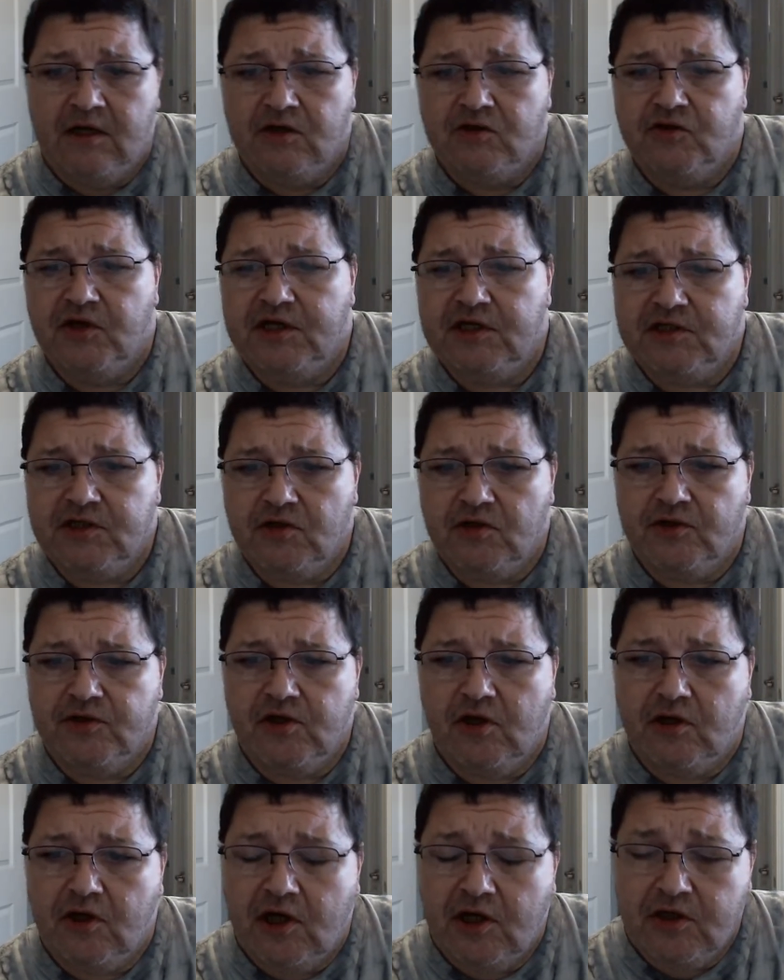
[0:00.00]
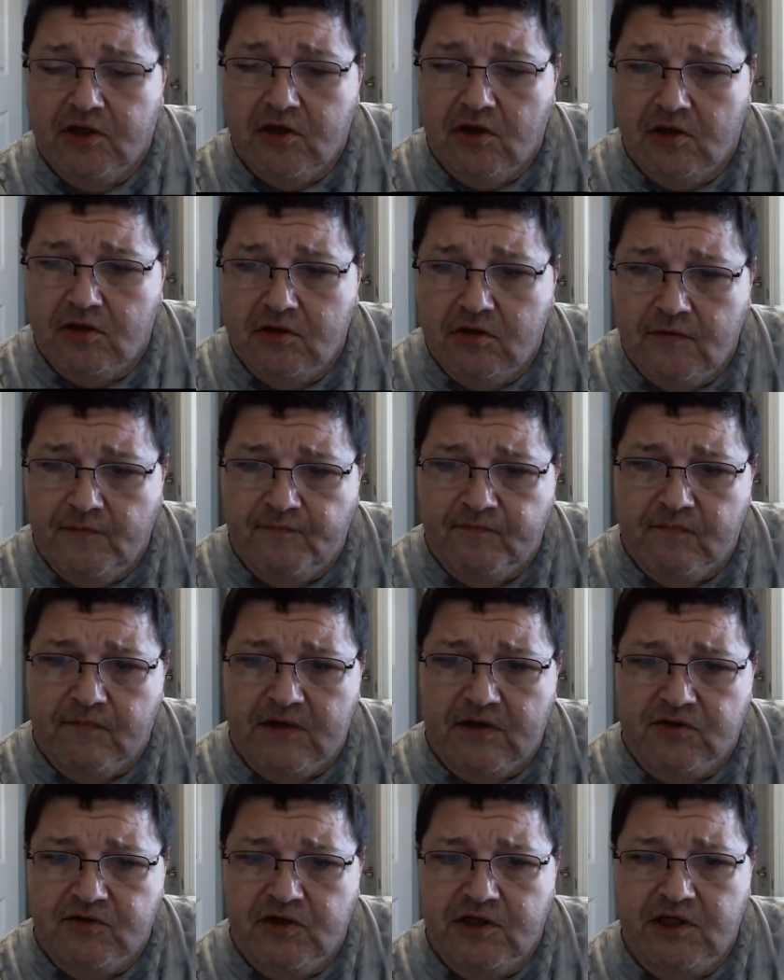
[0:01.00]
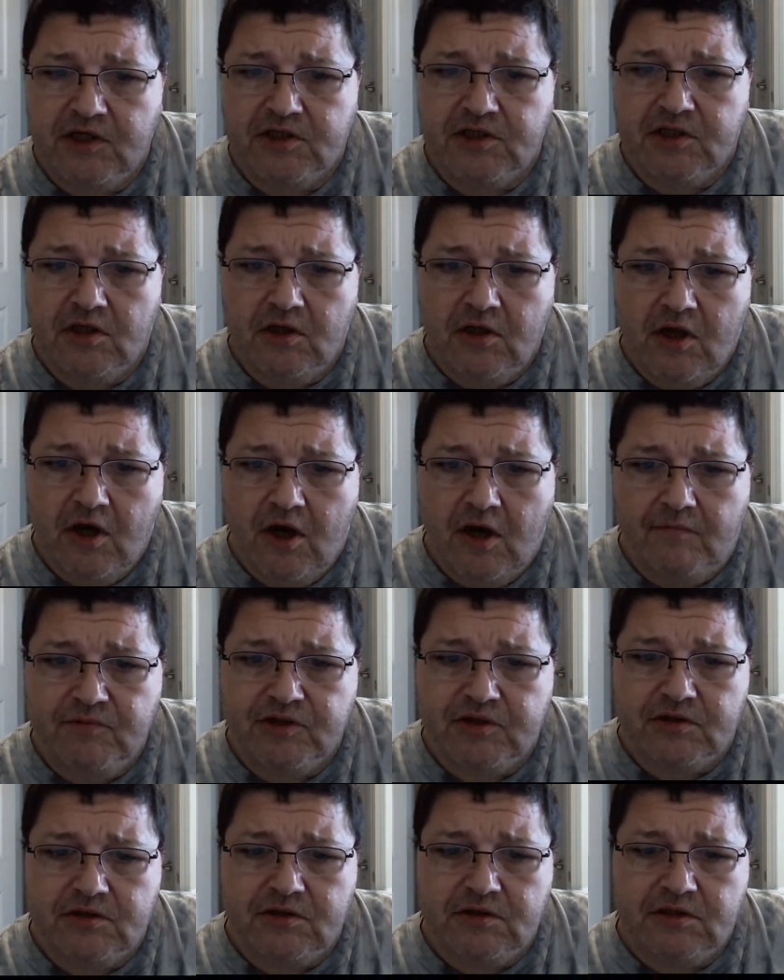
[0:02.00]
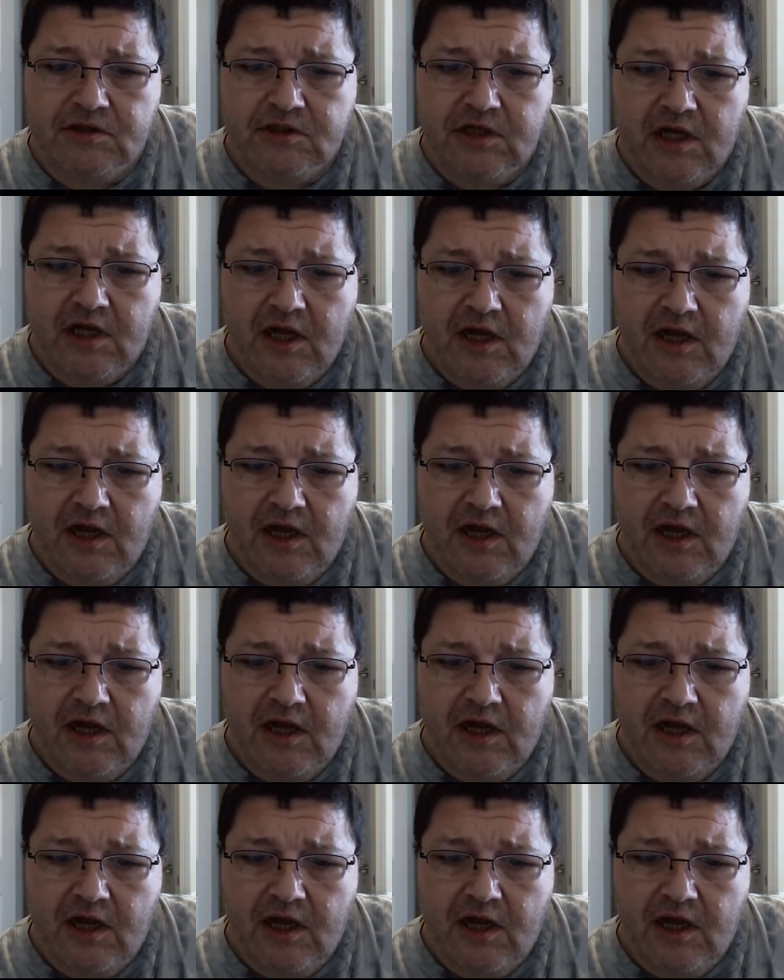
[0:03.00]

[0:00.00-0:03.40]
Traditional and non-traditional options.